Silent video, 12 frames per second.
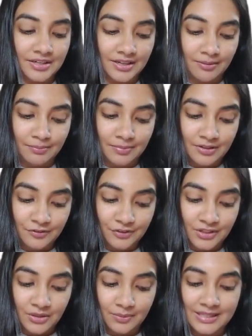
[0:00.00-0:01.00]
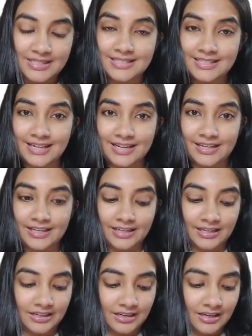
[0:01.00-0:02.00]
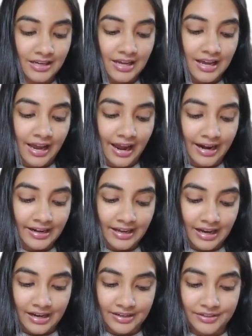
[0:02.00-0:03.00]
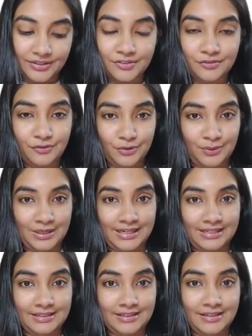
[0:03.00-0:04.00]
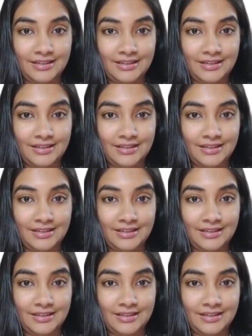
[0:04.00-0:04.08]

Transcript: double frequency Nd:YAG, and argon fluoride.